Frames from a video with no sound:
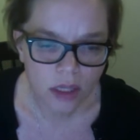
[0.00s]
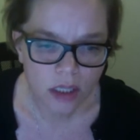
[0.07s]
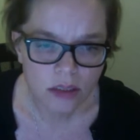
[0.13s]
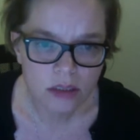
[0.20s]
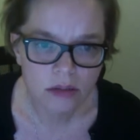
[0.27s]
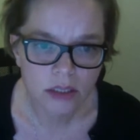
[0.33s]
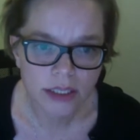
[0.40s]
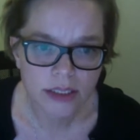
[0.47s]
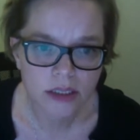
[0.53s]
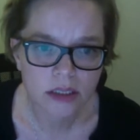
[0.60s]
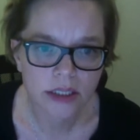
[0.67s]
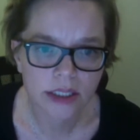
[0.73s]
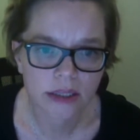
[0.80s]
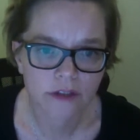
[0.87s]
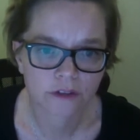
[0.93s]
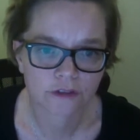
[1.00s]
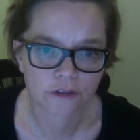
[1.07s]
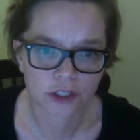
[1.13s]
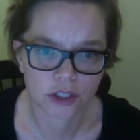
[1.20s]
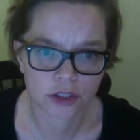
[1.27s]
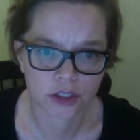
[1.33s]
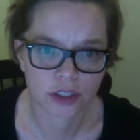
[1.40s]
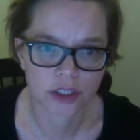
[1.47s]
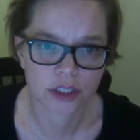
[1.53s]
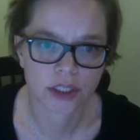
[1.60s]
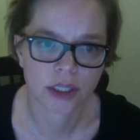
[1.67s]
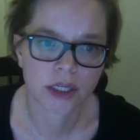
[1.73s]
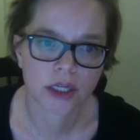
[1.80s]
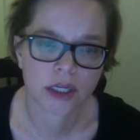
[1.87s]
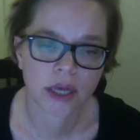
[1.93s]
So let's look at the
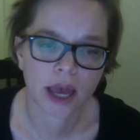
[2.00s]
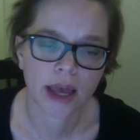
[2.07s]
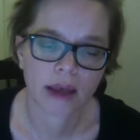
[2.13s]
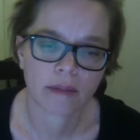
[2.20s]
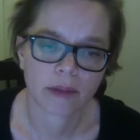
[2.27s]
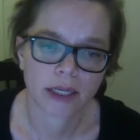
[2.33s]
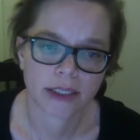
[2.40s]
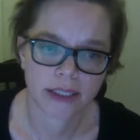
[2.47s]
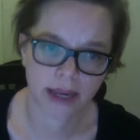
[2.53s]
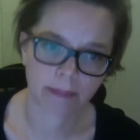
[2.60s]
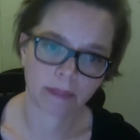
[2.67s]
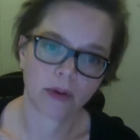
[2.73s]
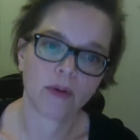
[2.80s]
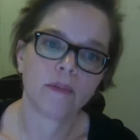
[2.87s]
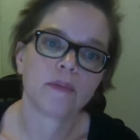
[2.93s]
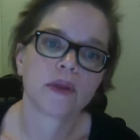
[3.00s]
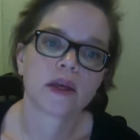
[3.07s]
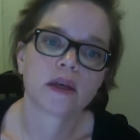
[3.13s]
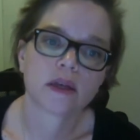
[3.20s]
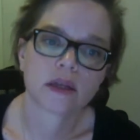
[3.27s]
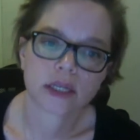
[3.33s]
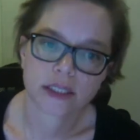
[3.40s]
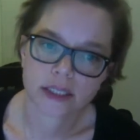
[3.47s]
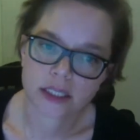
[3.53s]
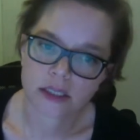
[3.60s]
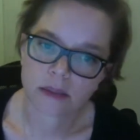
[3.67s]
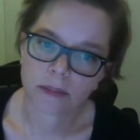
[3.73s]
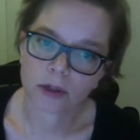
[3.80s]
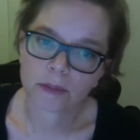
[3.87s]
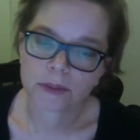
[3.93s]
first example. It says the
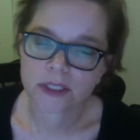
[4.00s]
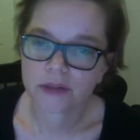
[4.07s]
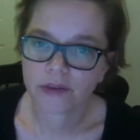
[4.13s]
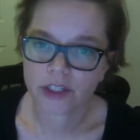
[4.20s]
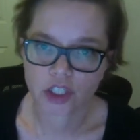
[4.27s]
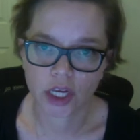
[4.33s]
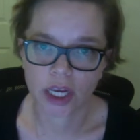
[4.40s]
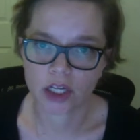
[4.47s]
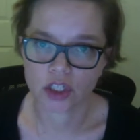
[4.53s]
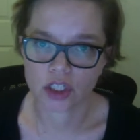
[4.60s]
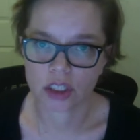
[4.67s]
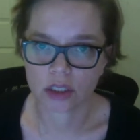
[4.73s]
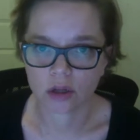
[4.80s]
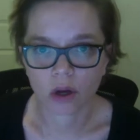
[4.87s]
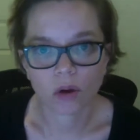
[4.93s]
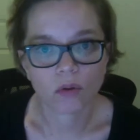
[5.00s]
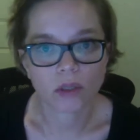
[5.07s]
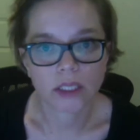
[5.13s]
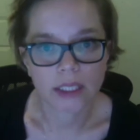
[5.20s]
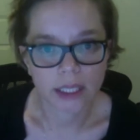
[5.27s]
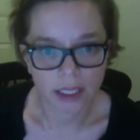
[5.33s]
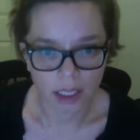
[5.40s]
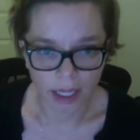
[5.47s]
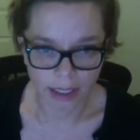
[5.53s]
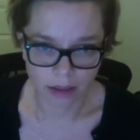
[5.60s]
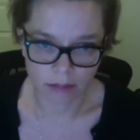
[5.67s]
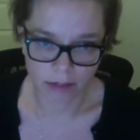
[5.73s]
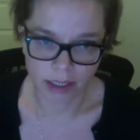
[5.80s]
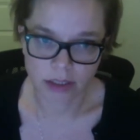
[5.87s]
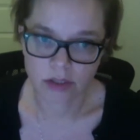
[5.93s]
purpose of education,
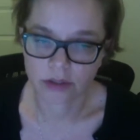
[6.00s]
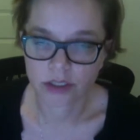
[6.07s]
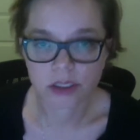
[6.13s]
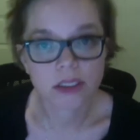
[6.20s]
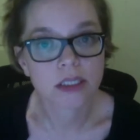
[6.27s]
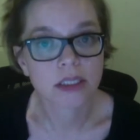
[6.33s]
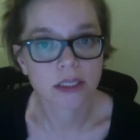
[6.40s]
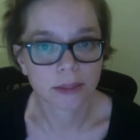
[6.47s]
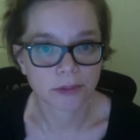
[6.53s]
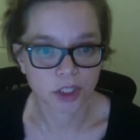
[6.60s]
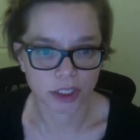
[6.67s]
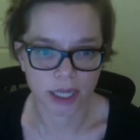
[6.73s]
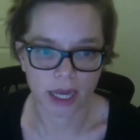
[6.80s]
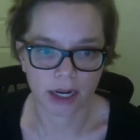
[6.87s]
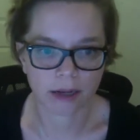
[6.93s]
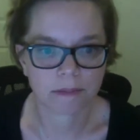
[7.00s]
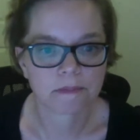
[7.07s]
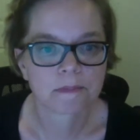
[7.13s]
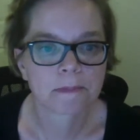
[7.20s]
enlightenment. So there's the subject heading.